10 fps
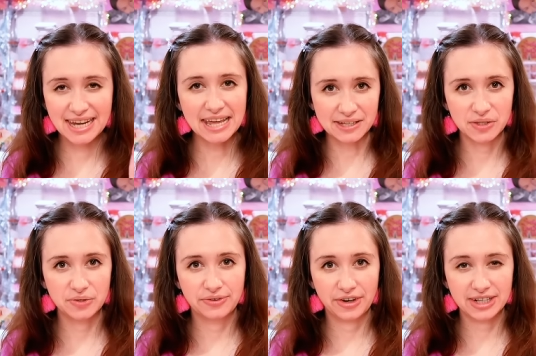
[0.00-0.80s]

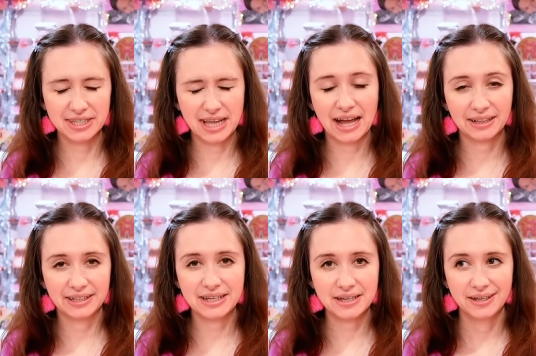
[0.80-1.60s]
dates for
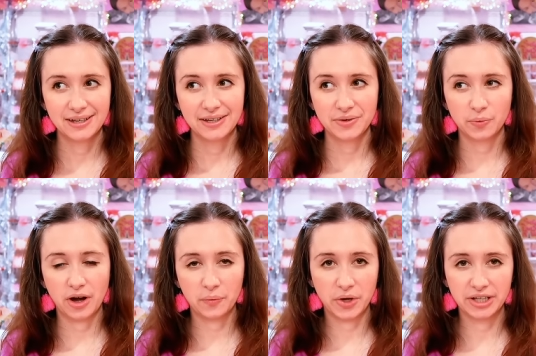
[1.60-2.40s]
exactly
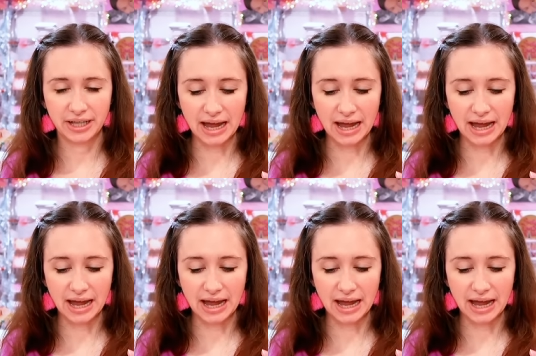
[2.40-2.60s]
when I want to